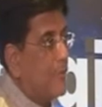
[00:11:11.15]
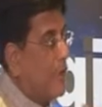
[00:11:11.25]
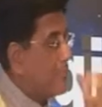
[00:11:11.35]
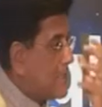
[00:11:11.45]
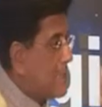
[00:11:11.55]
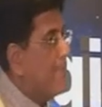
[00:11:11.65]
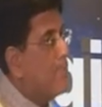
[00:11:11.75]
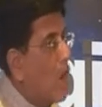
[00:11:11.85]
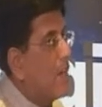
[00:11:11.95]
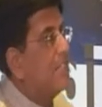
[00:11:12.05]
from
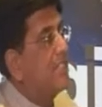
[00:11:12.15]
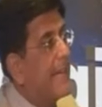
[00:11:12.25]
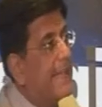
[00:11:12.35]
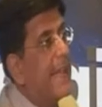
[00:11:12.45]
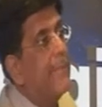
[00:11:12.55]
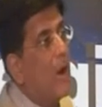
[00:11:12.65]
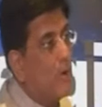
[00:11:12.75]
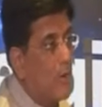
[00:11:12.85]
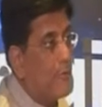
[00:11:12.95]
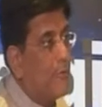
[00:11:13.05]
some knowledge that came
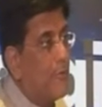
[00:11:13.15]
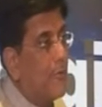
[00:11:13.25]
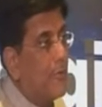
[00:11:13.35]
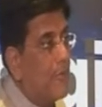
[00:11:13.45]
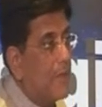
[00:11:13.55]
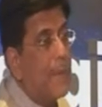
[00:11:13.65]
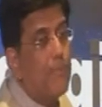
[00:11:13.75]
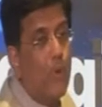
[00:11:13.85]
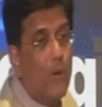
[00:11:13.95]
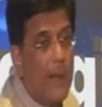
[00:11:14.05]
out of
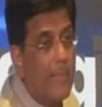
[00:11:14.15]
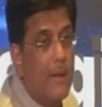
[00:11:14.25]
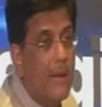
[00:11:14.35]
that program.